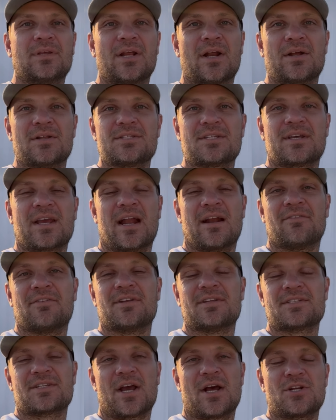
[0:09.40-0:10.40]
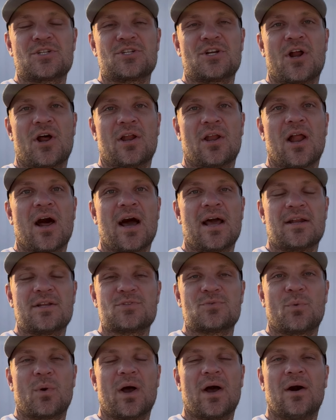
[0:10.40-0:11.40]
you know, it's kind of a discussion online
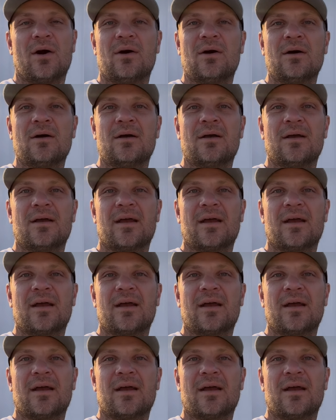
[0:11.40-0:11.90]
as well.